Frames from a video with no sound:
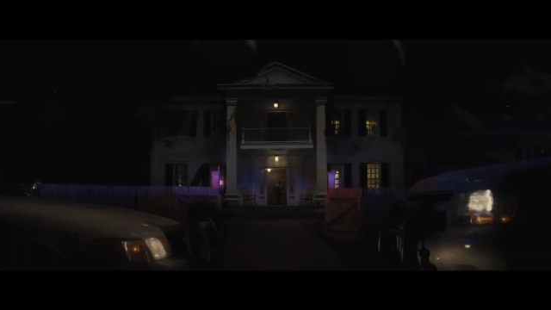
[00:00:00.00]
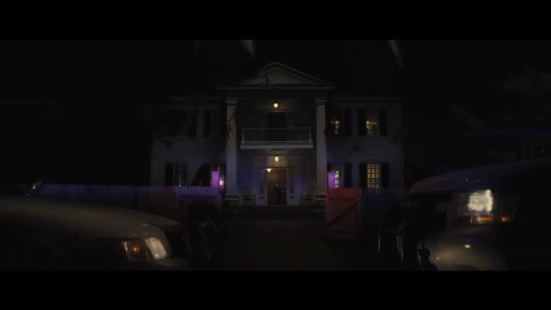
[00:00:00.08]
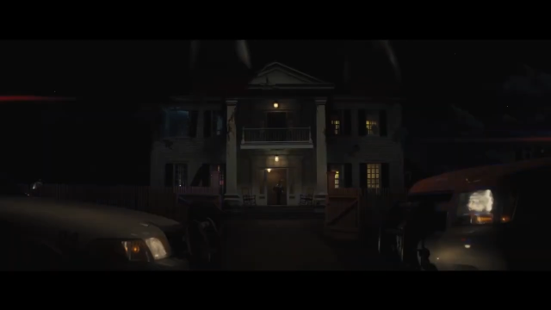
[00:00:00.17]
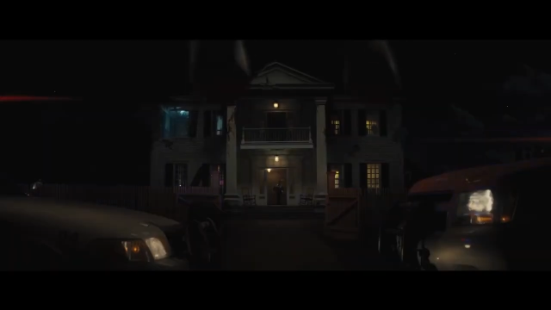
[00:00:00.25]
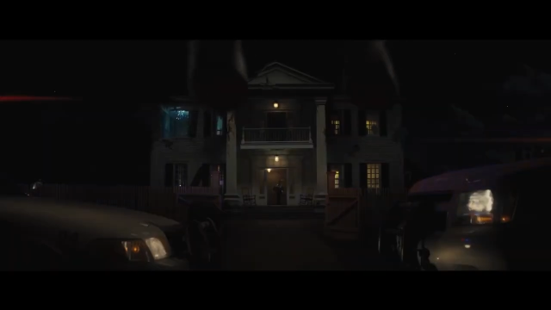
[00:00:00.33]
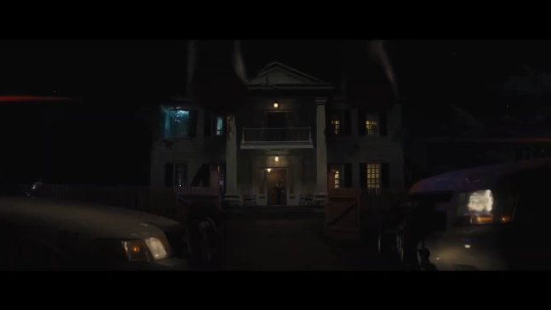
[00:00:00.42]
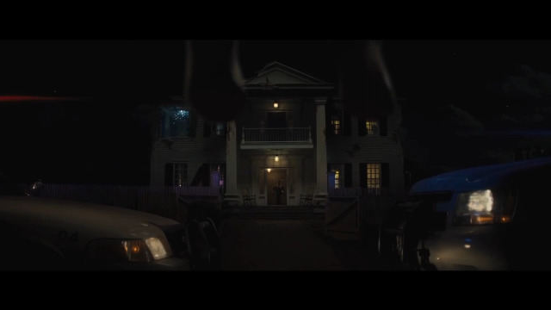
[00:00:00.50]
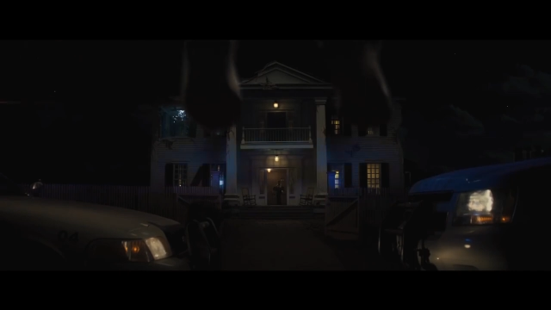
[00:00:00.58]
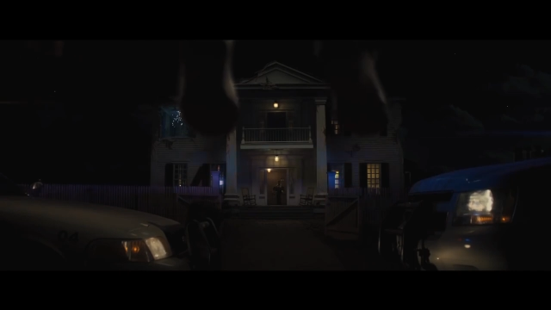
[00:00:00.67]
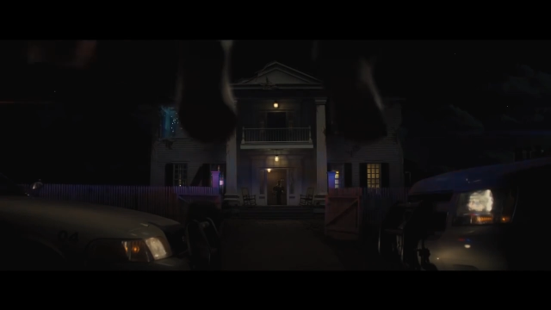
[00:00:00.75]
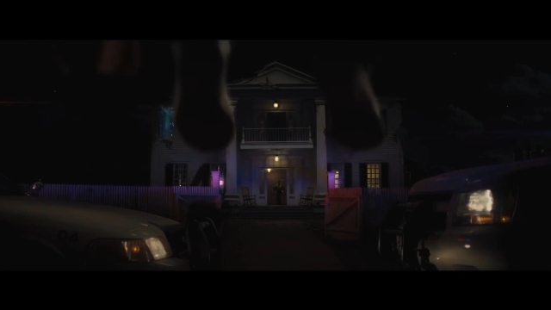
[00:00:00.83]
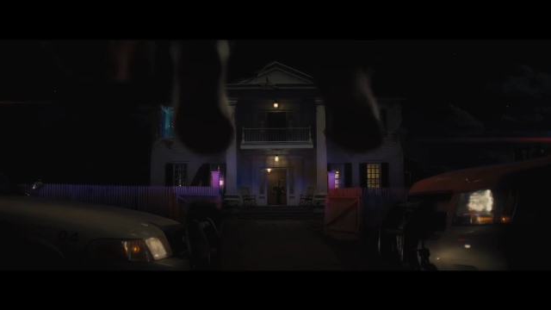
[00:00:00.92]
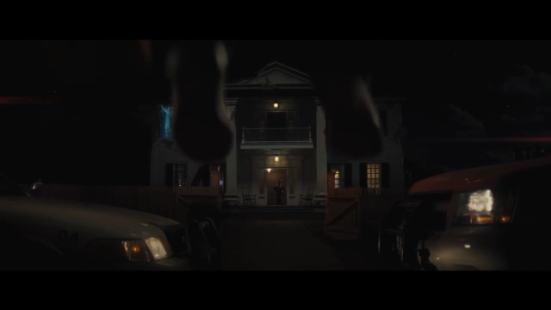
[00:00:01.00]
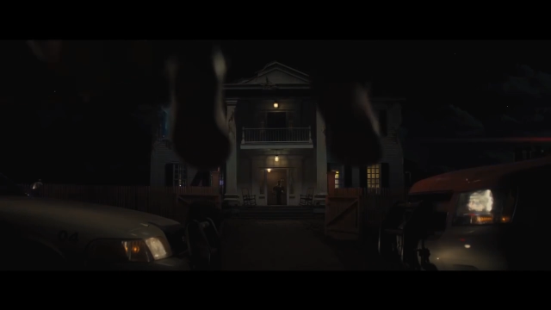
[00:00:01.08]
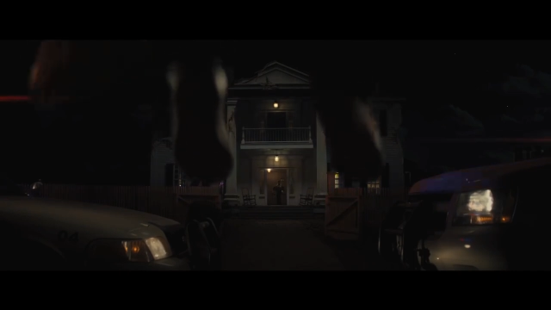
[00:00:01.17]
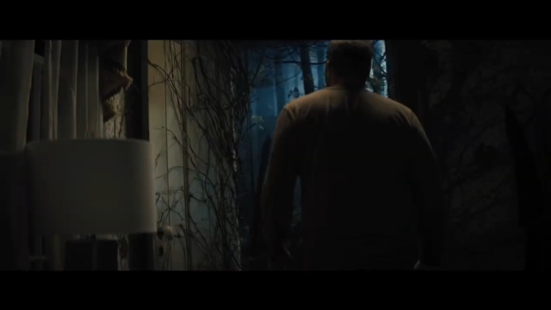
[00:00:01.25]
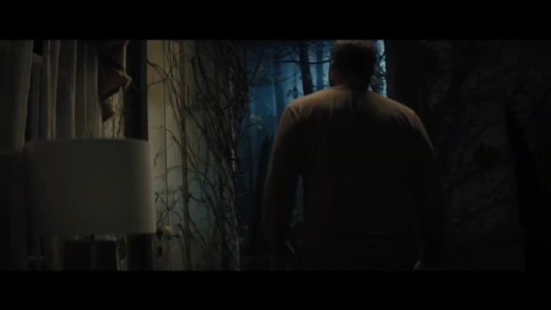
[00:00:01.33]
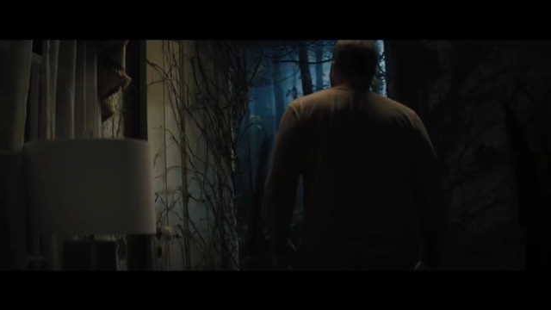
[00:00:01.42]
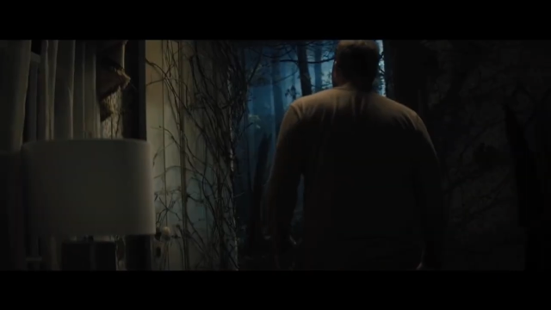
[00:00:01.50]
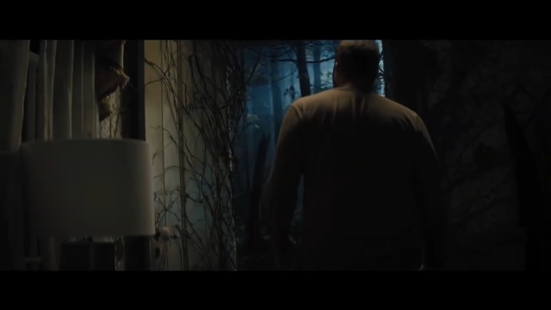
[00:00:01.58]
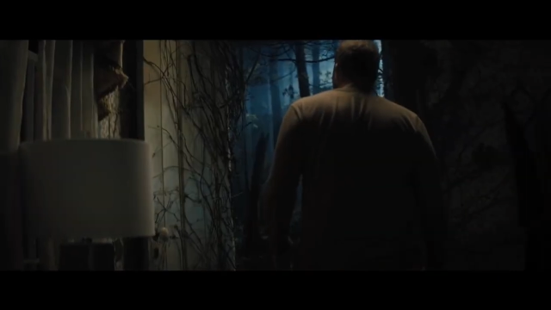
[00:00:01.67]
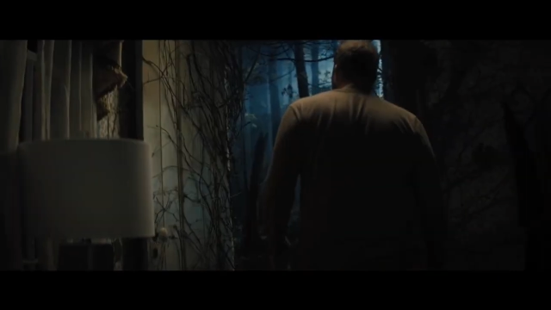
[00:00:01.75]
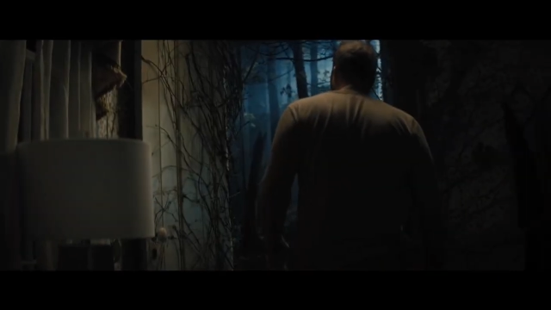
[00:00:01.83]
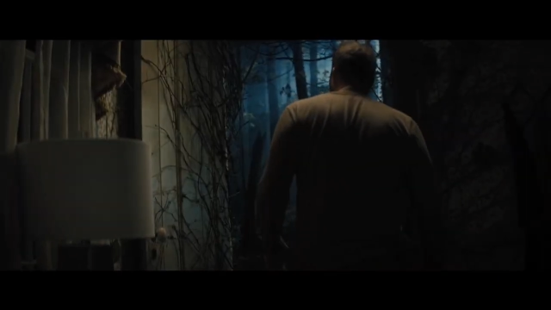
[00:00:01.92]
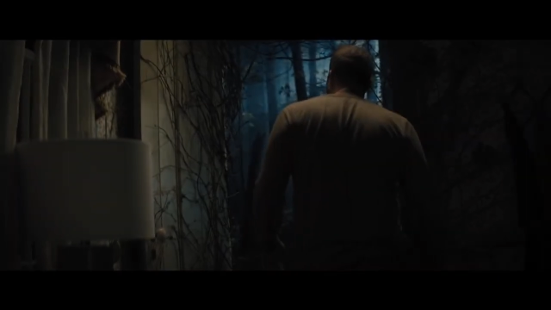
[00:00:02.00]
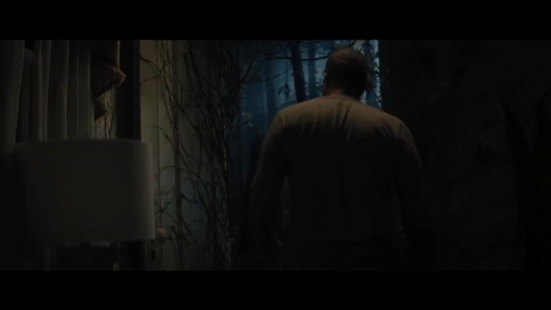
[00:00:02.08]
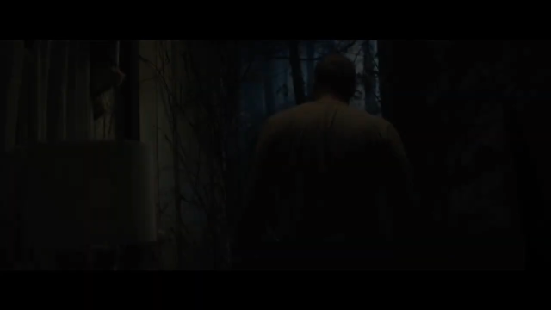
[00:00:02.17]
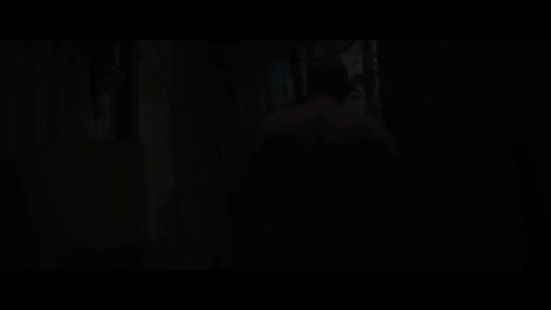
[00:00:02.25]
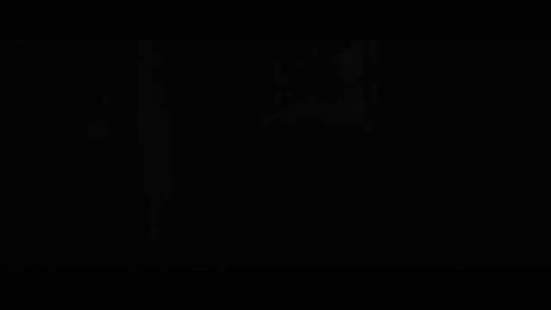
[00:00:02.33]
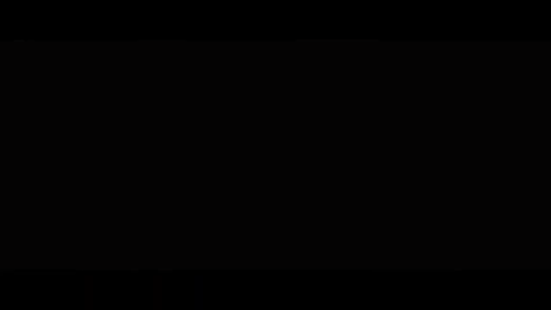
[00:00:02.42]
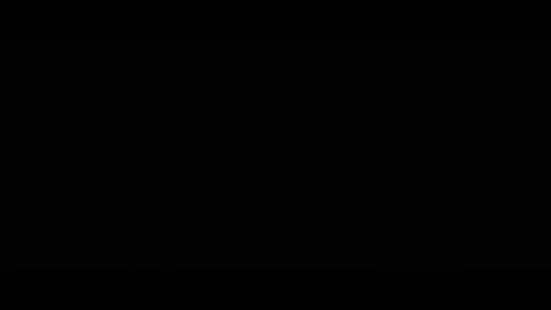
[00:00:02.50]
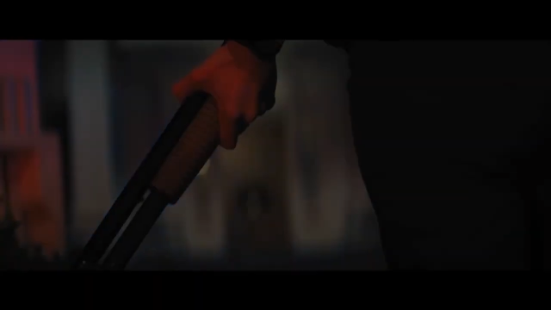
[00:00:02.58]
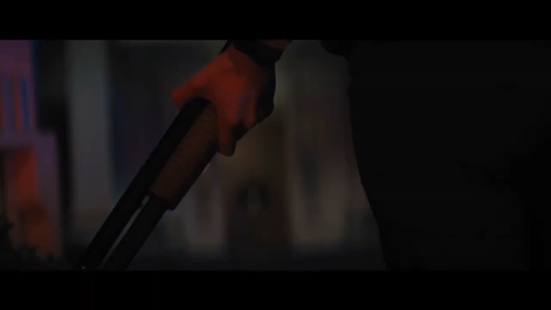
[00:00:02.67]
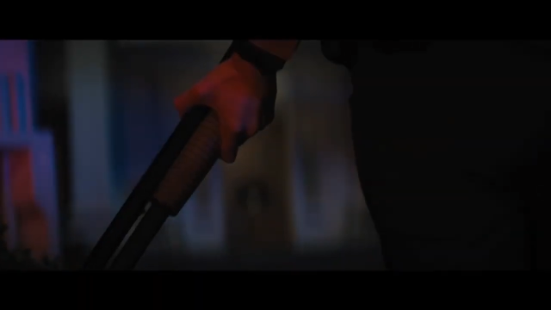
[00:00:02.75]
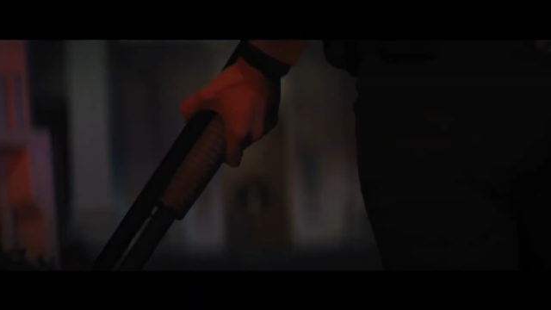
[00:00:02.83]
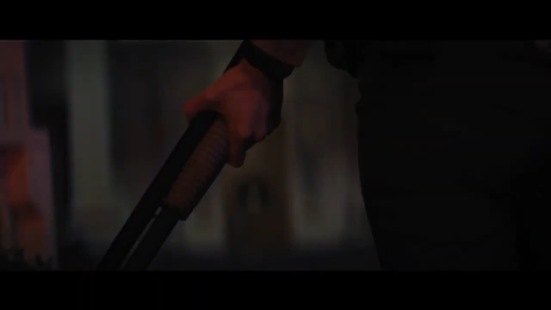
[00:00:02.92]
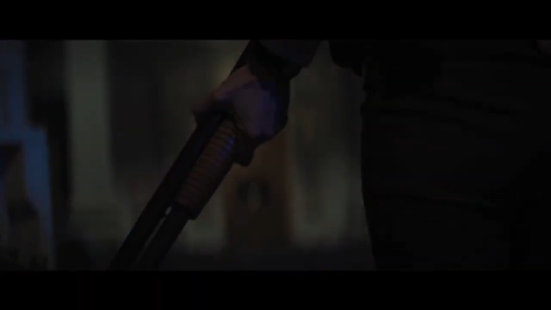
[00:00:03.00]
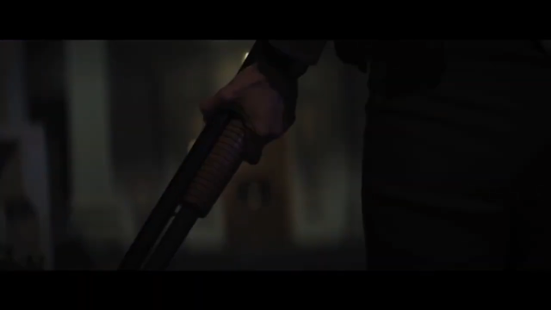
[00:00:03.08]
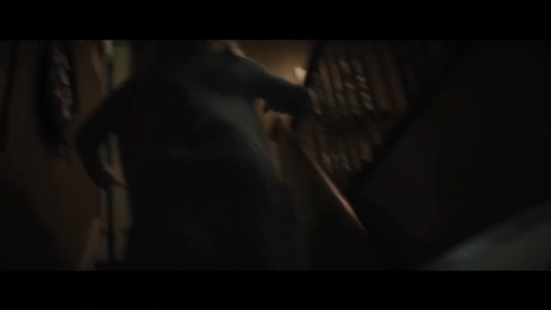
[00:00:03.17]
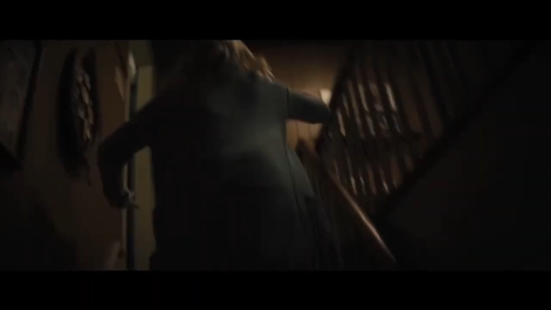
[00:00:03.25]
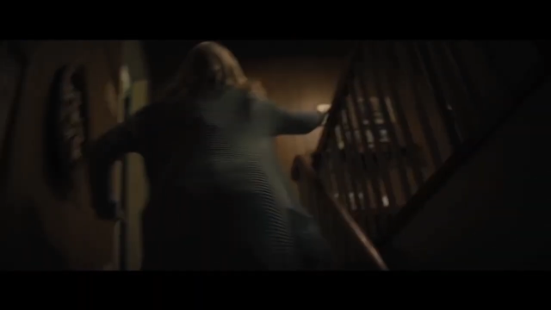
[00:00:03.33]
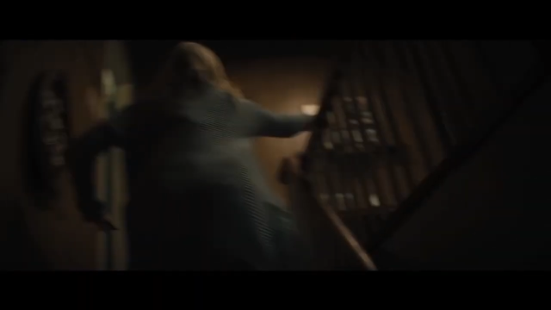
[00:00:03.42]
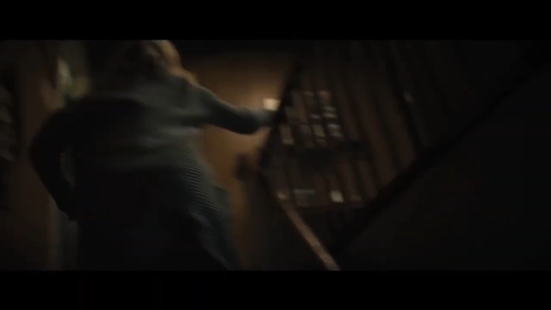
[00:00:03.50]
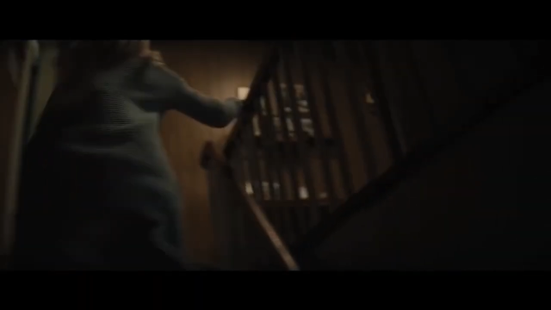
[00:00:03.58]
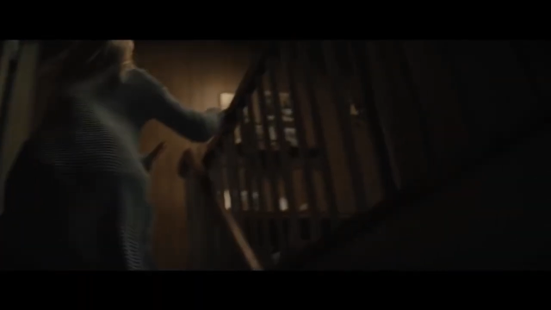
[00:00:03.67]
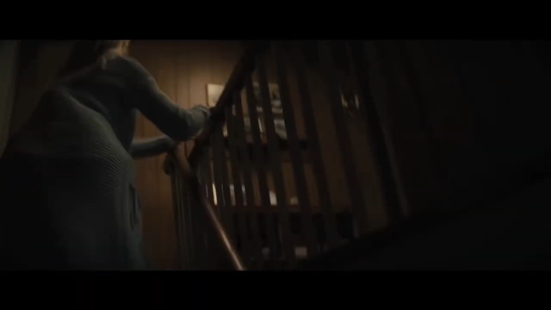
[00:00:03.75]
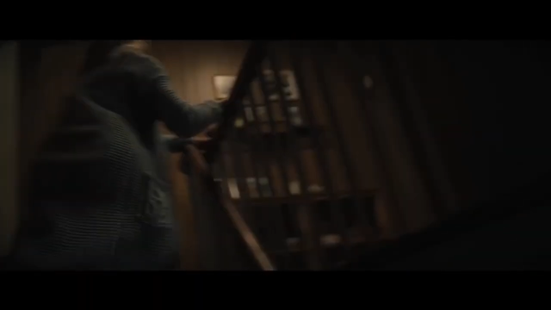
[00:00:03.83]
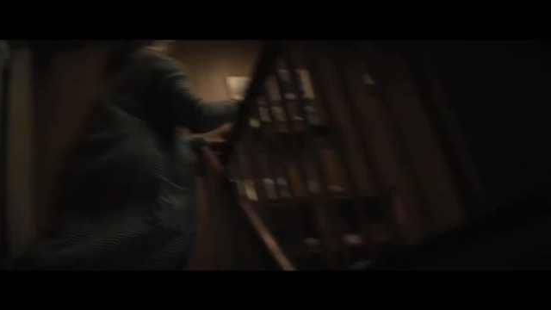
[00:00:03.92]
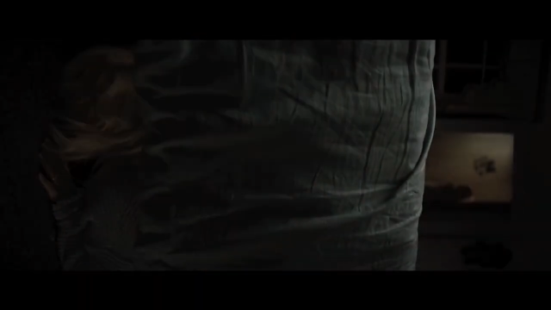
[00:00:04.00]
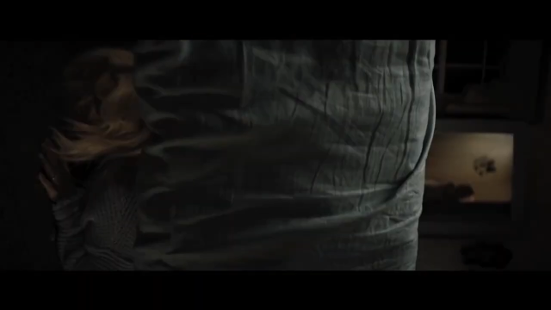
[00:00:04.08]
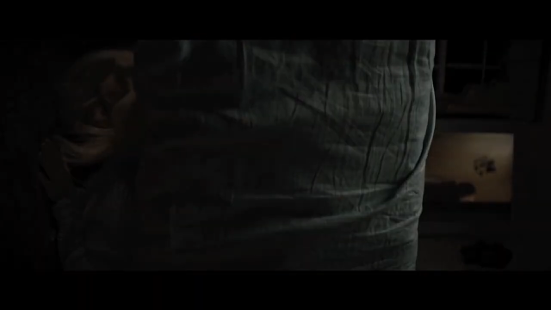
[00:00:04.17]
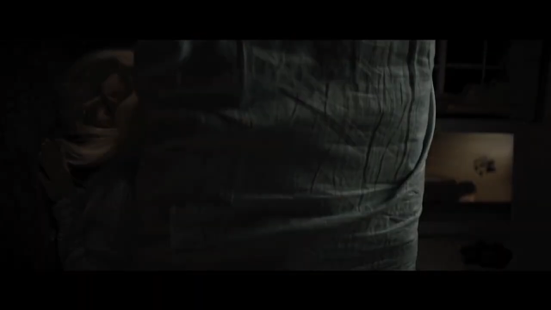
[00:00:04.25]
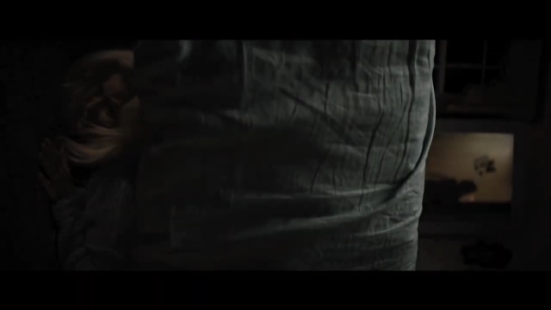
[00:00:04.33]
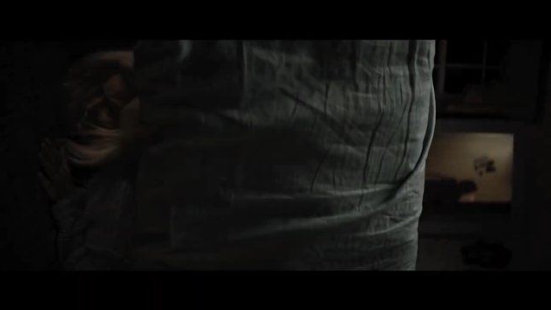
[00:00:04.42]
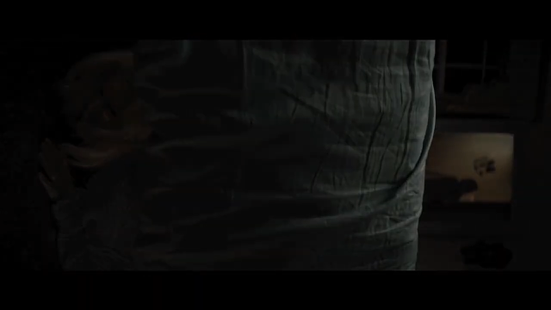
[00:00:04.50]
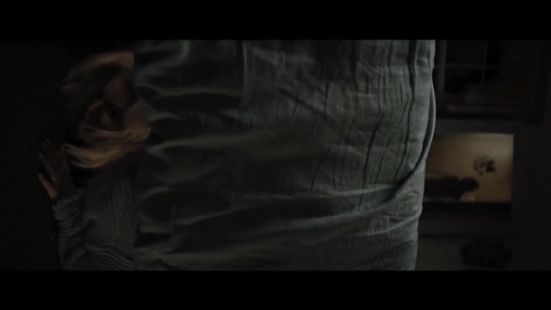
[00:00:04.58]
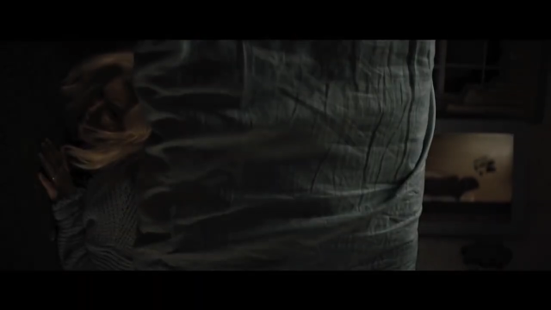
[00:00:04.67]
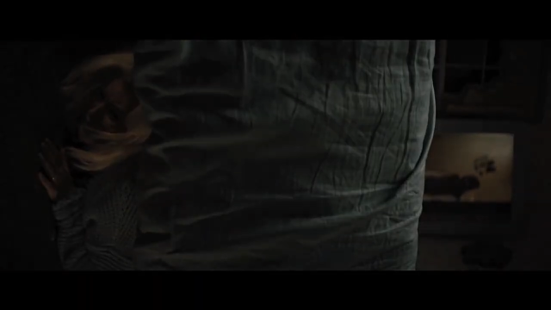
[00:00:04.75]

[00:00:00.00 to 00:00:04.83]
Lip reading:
(no speaker visible)